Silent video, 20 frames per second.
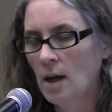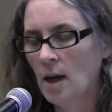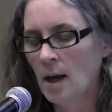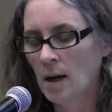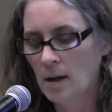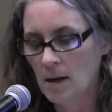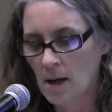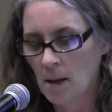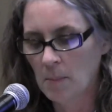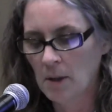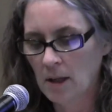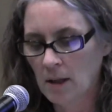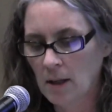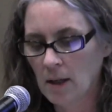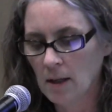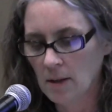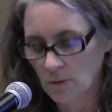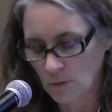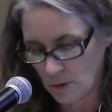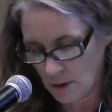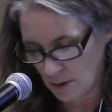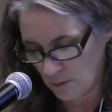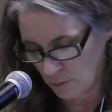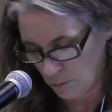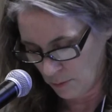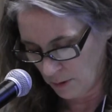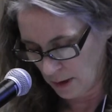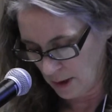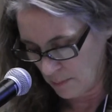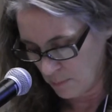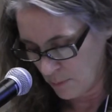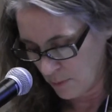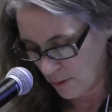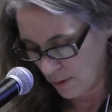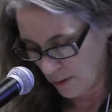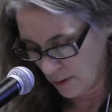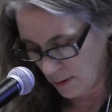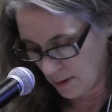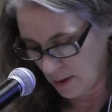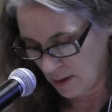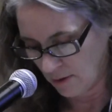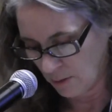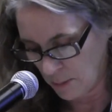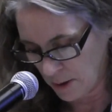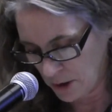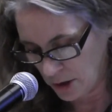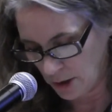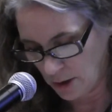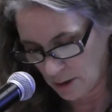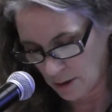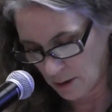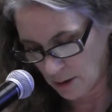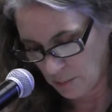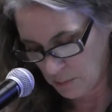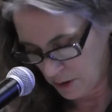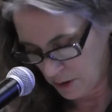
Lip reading: economically is really important, especially in our